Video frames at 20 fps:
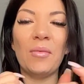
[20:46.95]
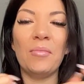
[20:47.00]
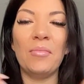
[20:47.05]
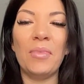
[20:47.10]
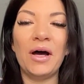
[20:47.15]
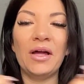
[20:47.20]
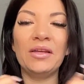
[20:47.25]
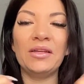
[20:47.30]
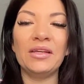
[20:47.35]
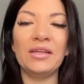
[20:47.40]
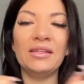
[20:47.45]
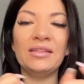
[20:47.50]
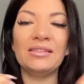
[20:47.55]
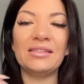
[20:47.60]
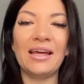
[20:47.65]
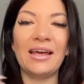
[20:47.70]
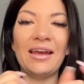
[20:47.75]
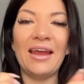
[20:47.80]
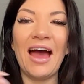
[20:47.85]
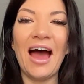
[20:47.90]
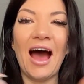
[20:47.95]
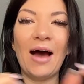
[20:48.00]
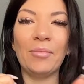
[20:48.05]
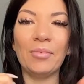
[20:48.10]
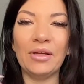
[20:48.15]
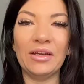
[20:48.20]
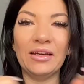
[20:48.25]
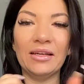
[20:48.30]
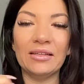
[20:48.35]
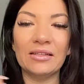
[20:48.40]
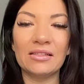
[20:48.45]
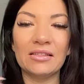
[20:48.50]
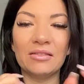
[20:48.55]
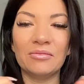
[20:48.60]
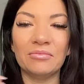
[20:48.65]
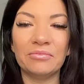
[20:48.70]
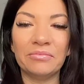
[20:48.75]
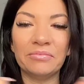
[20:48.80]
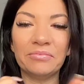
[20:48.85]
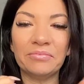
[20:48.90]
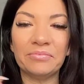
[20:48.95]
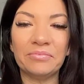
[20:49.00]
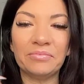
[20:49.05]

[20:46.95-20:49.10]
abundance, and happiness.